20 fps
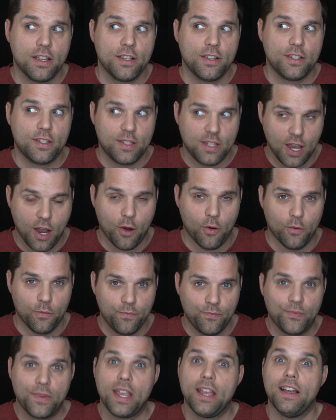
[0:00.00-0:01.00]
So
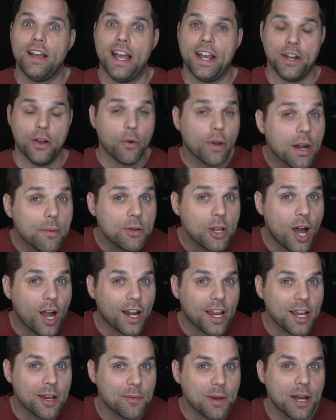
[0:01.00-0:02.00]
I know what I'm
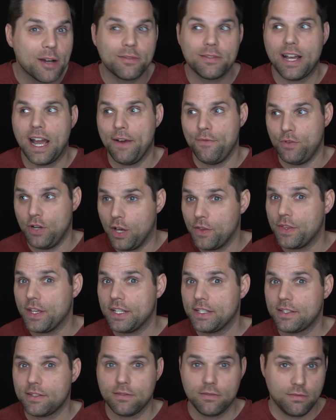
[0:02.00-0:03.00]
talking about. I've done
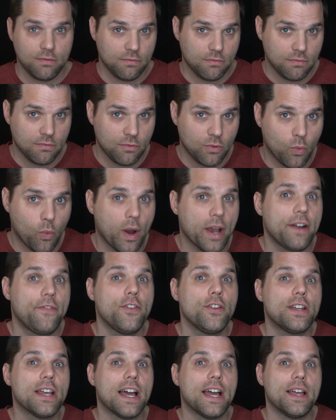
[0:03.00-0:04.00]
this quite a
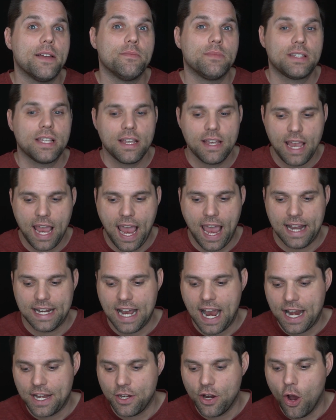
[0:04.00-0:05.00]
few times, and
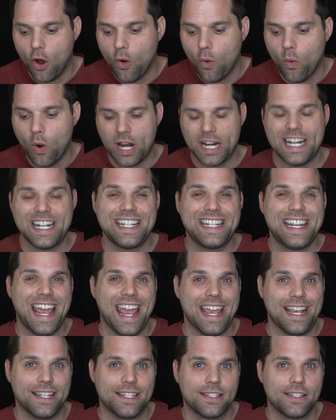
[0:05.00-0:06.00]
I know what it
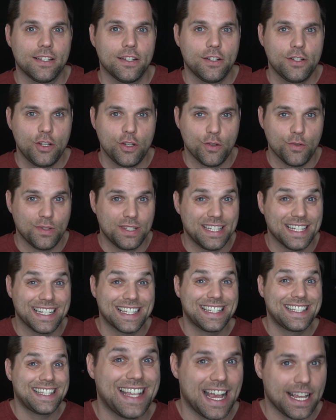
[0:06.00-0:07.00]
takes to
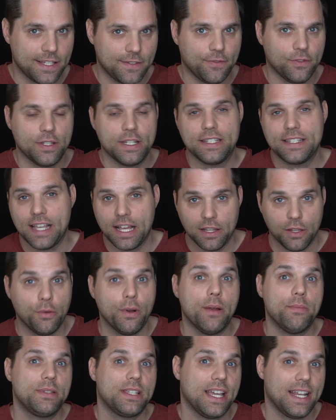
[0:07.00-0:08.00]
successfully sell a
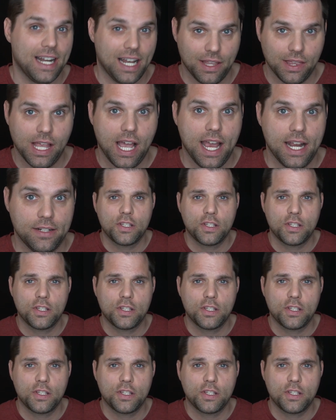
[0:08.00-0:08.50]
website online.